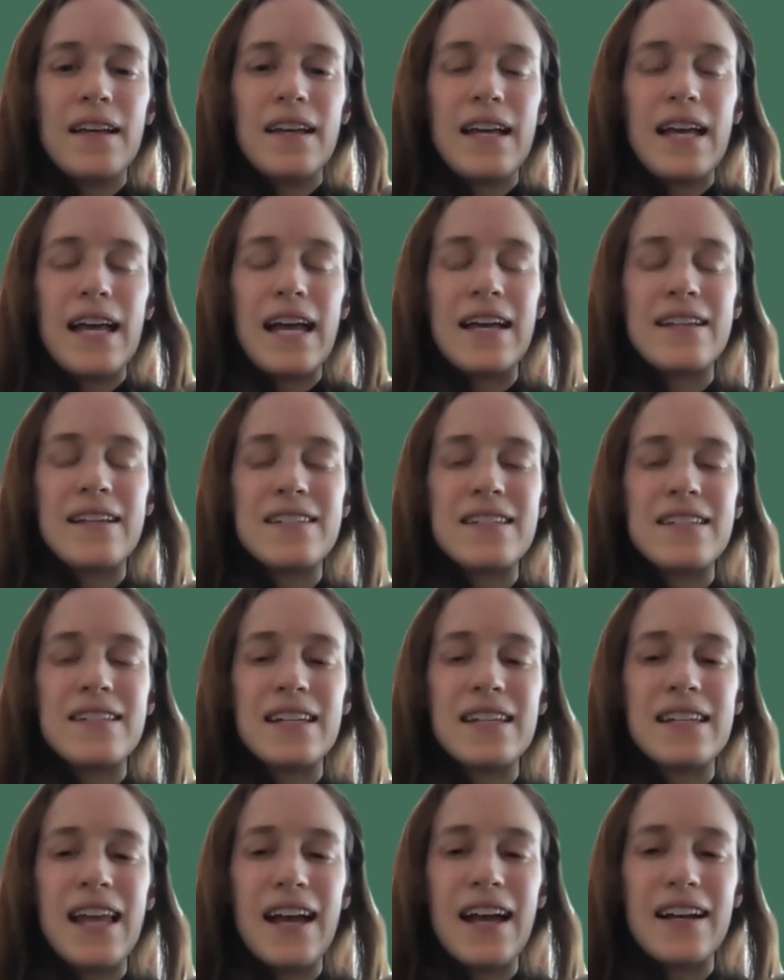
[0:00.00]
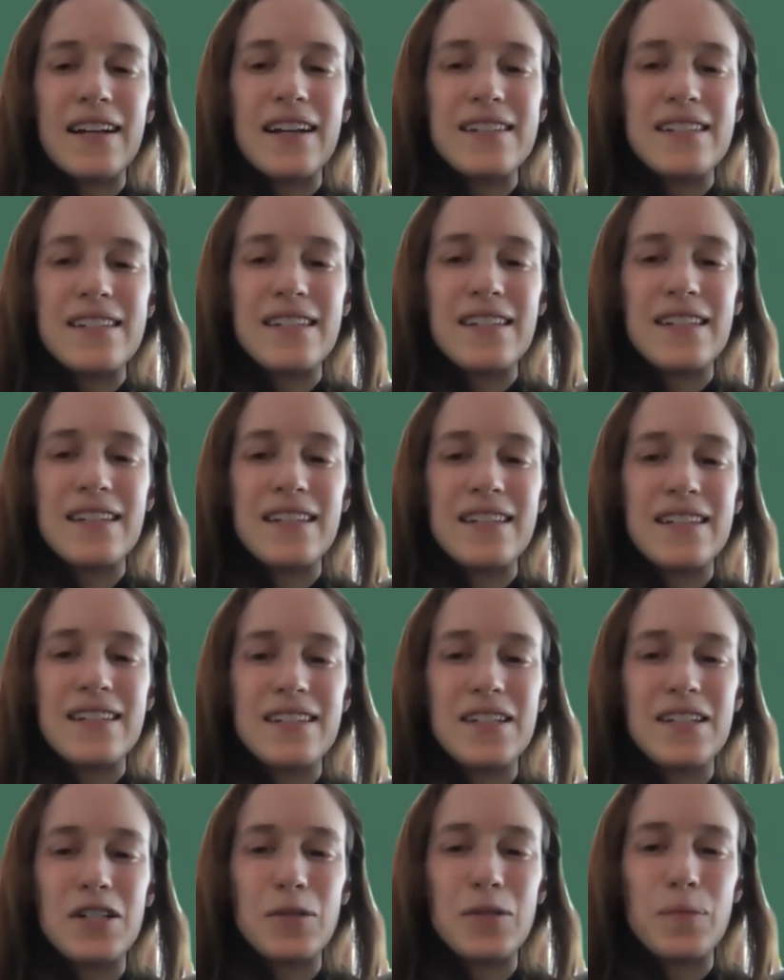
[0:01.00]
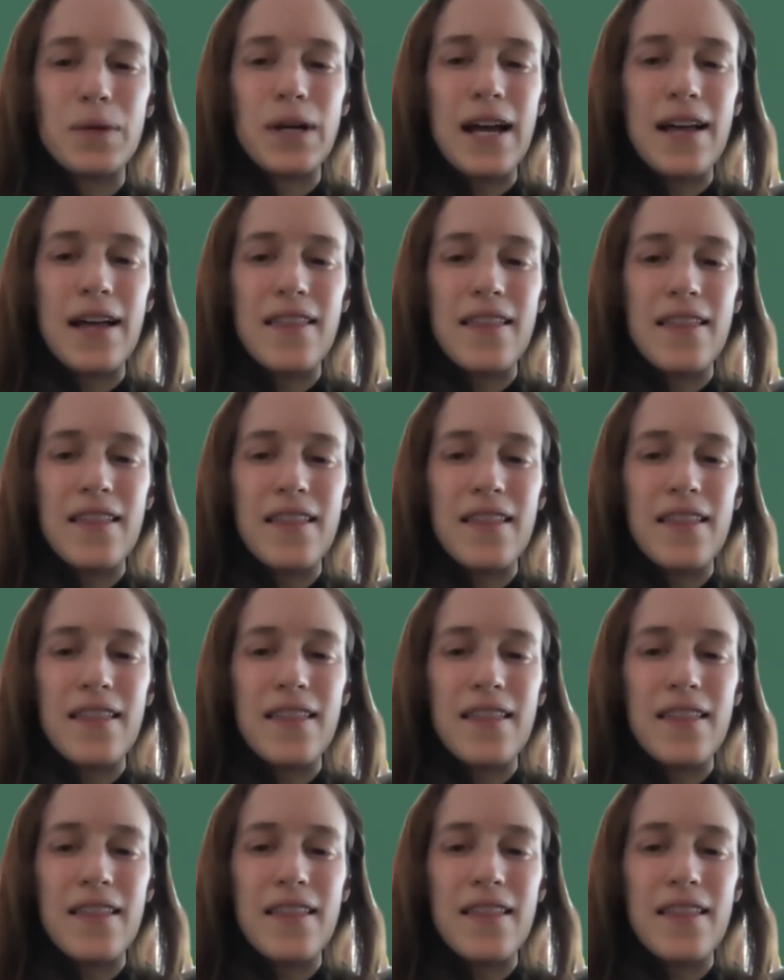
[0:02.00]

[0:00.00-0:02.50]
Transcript: And connect to your breath.